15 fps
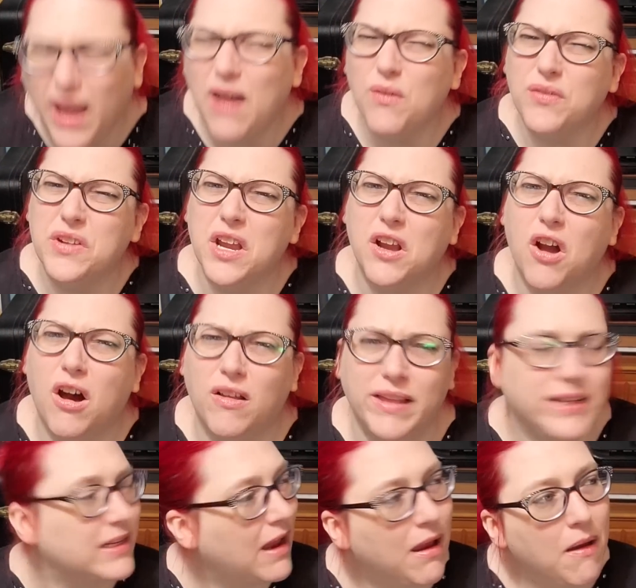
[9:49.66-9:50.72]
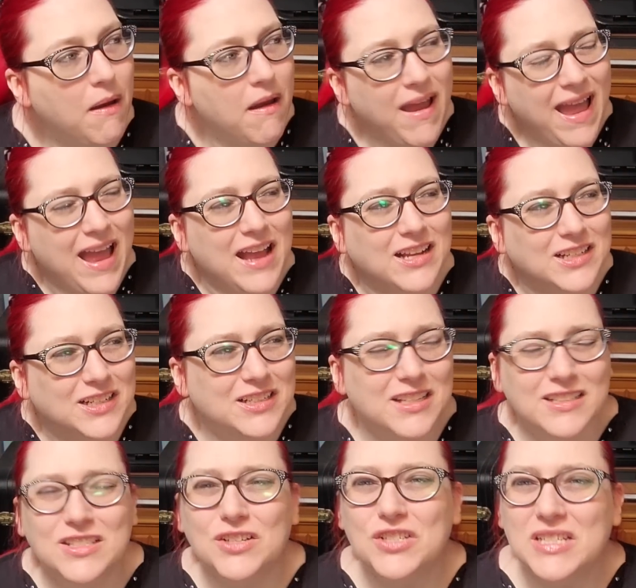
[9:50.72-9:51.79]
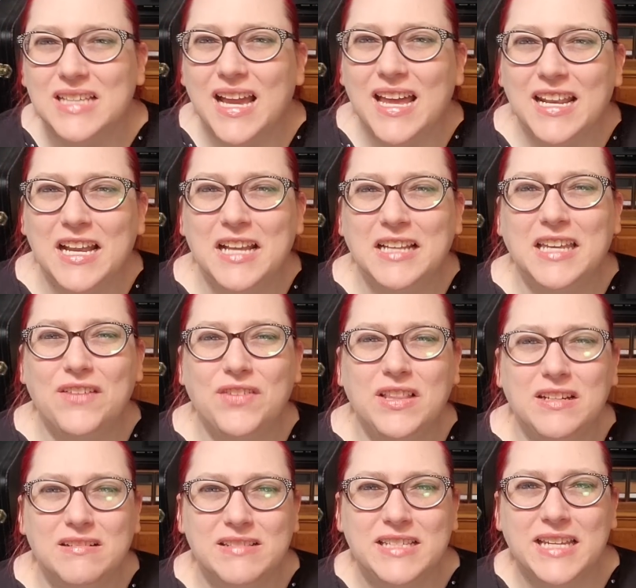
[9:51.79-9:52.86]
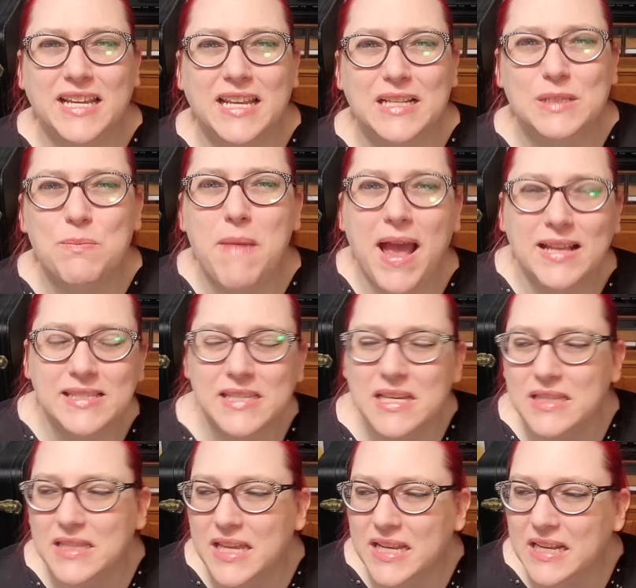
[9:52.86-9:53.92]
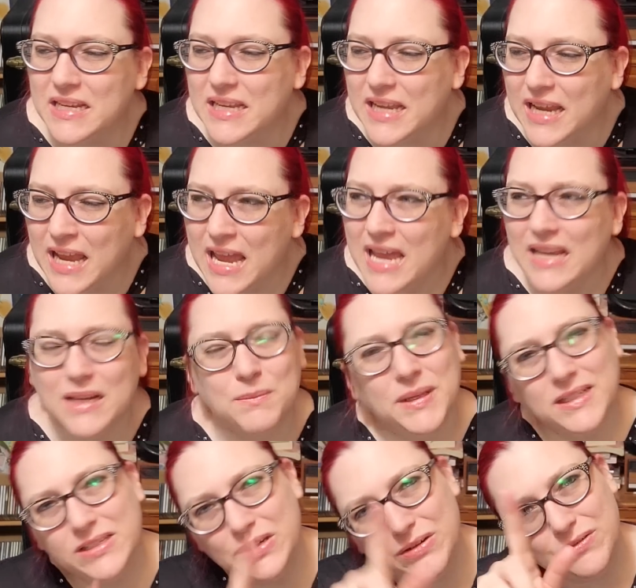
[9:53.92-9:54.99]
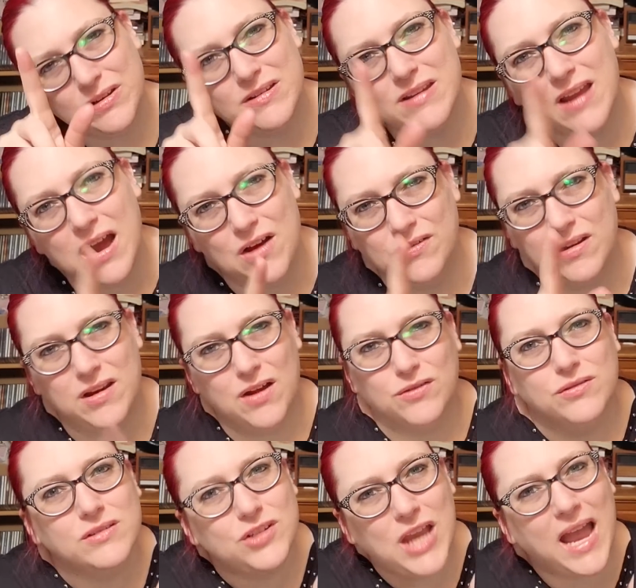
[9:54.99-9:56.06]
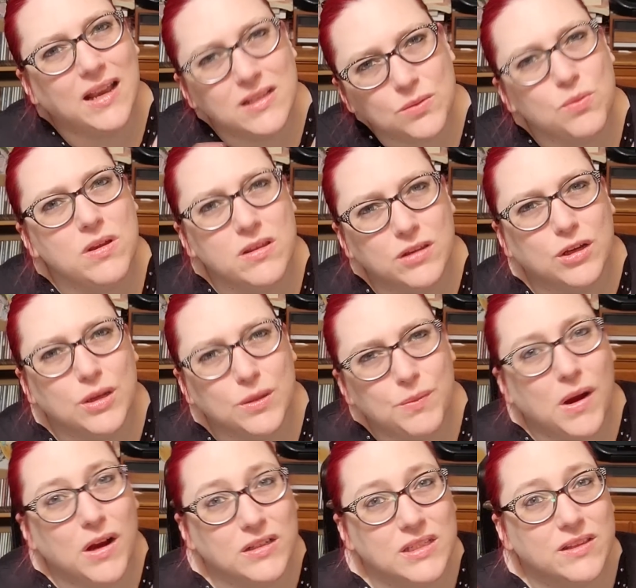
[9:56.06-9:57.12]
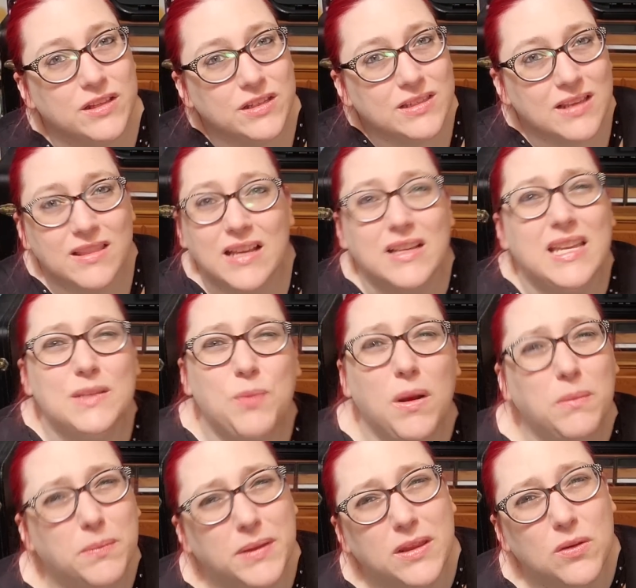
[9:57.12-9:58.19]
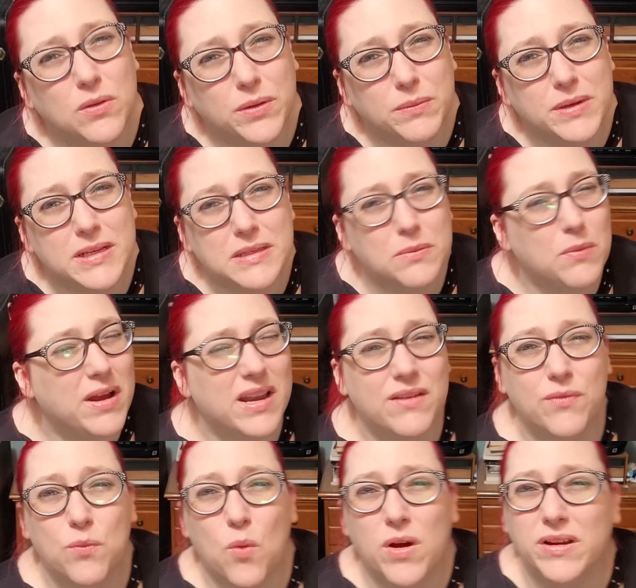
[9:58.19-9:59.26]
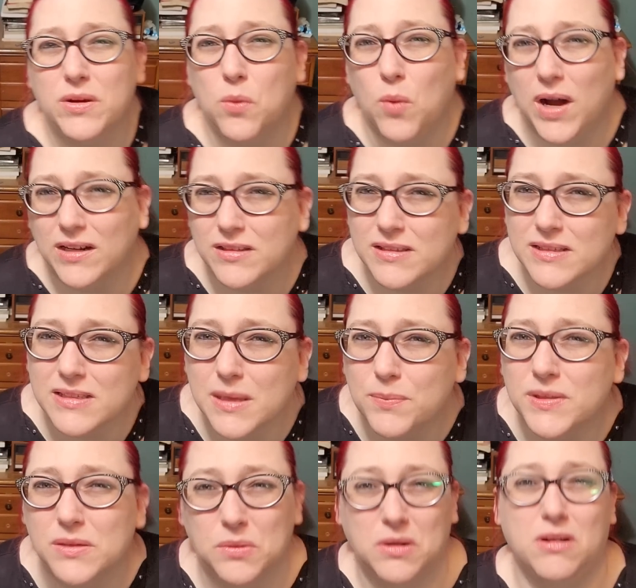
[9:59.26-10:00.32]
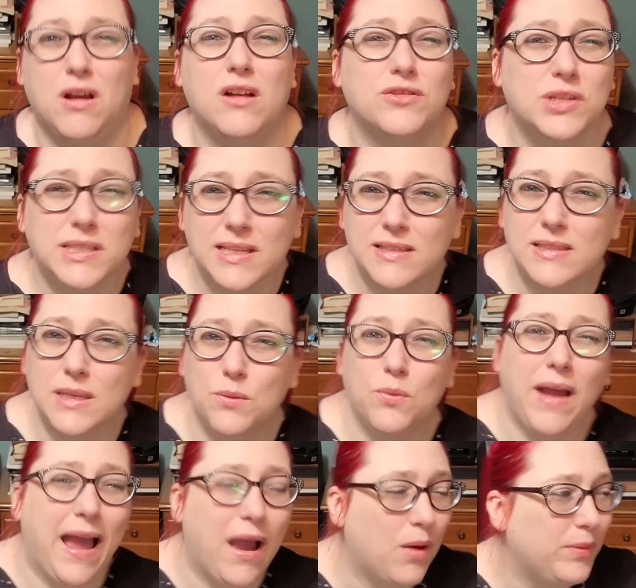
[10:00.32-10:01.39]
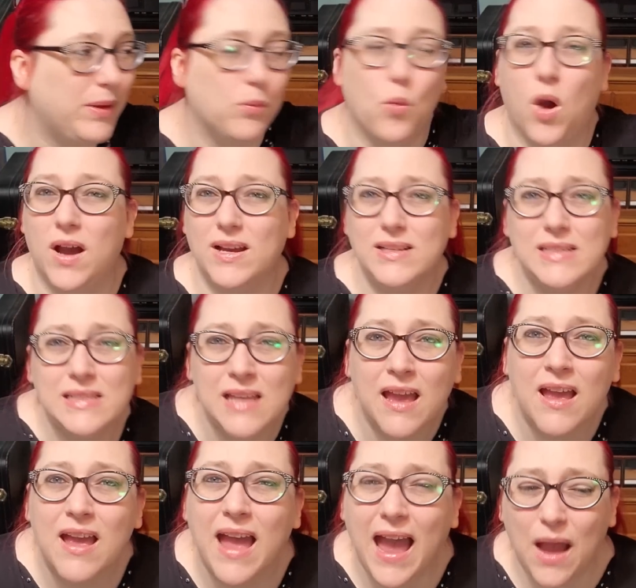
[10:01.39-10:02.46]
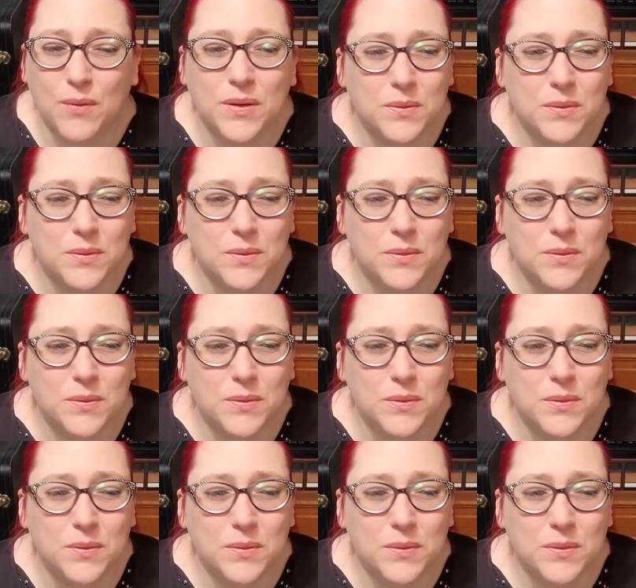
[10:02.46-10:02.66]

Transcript: However you call it. So she's got to give a little dig at his masculinity. And I'm like, dude, no. Jack is one of the good parts of this. That he's probably the only reason why I even wanted to watch this episode at all, just to see how he was, how